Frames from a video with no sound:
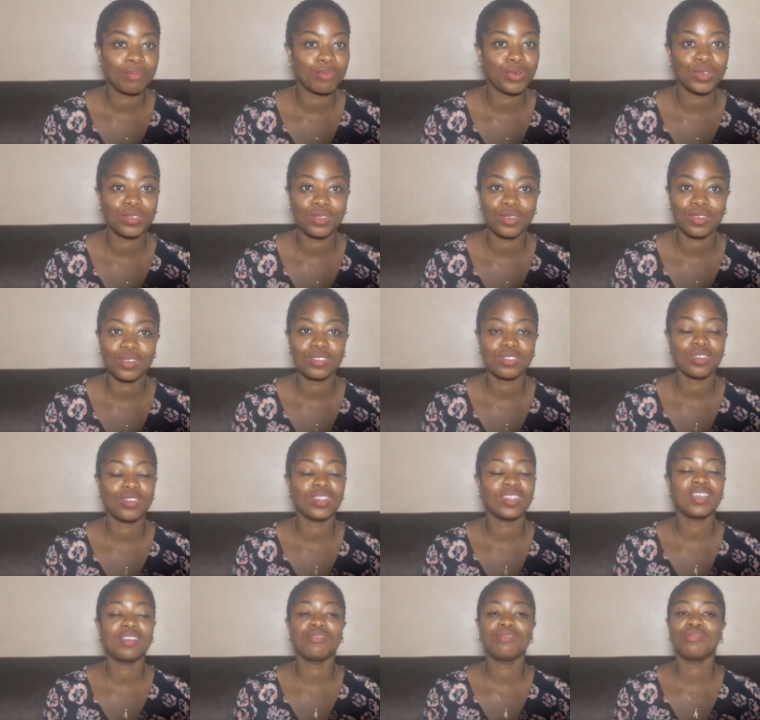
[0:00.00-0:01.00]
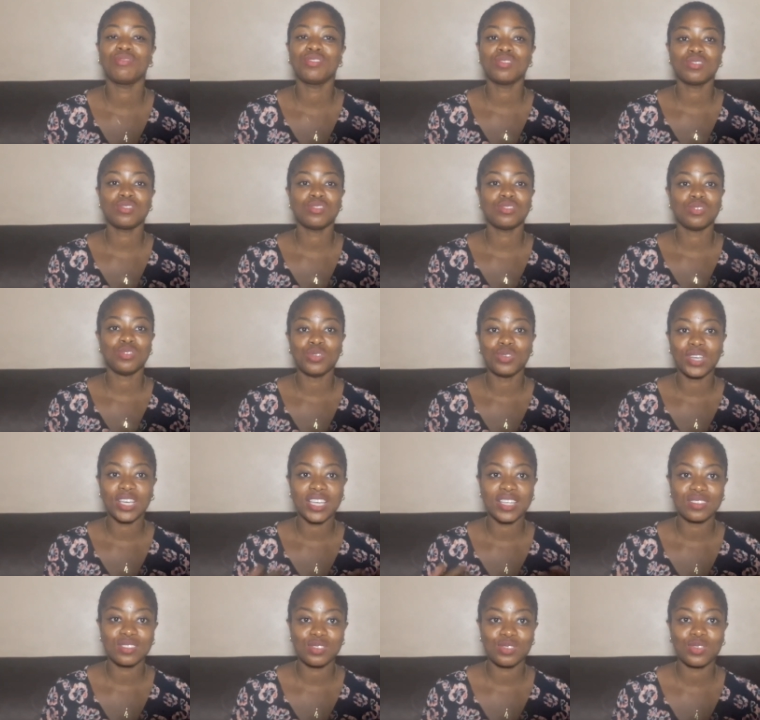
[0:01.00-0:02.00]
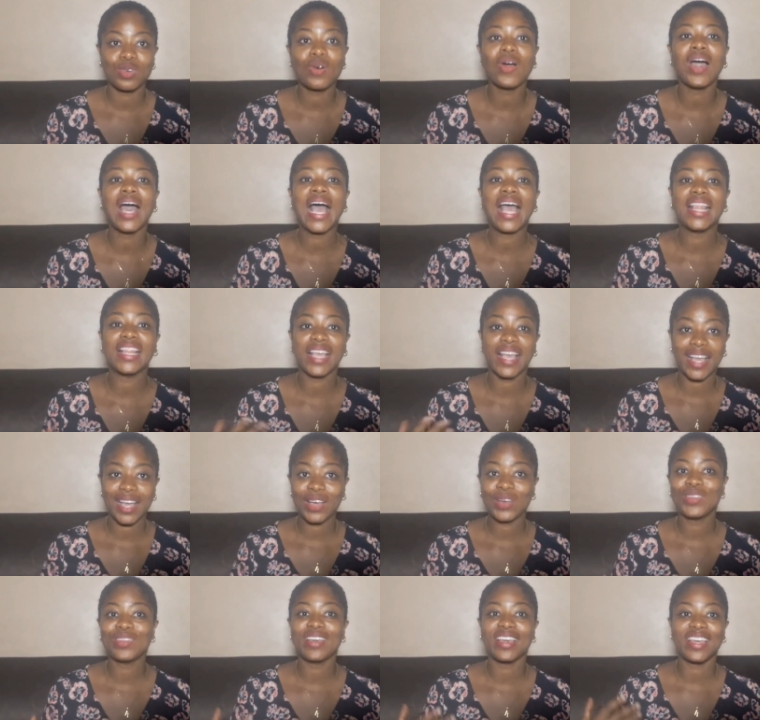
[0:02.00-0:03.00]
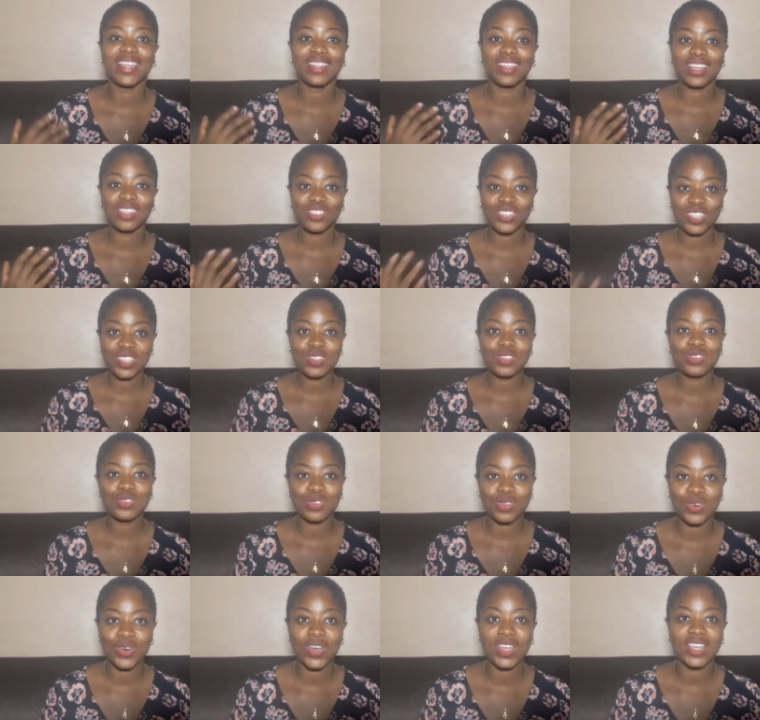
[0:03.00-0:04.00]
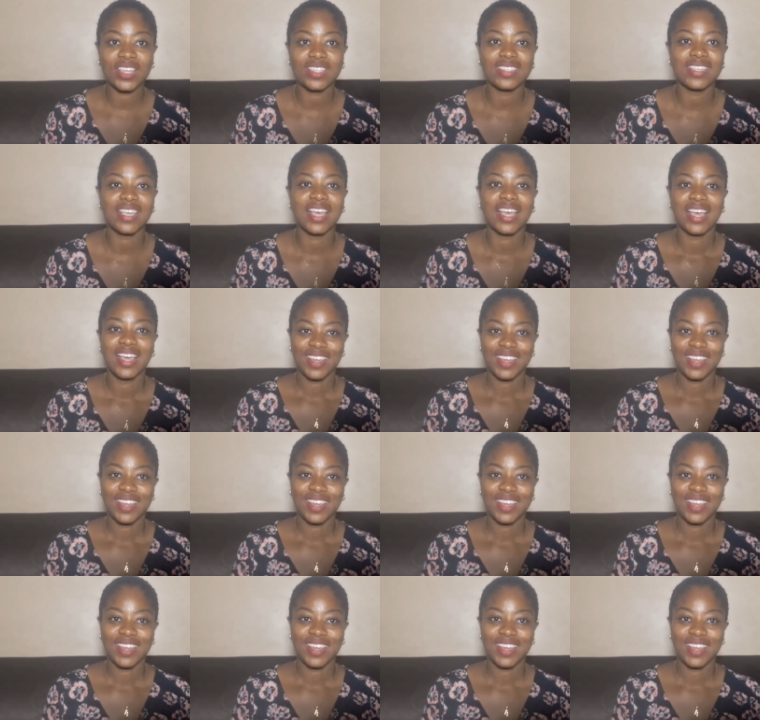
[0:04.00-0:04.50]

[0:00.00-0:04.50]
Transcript: products, other food you can store and how you can actually store it.